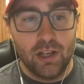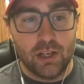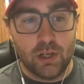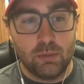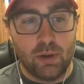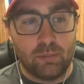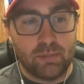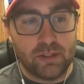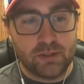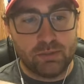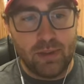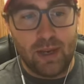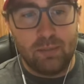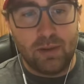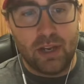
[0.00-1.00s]
You bump this
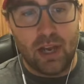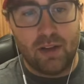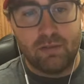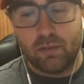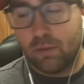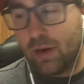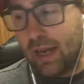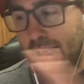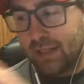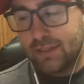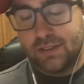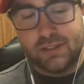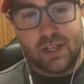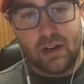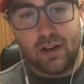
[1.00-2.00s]
baby off a rock.
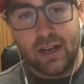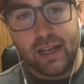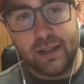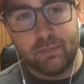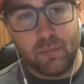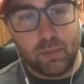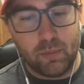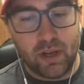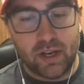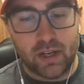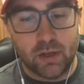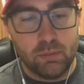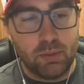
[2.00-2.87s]
Sorry, I hit my mic.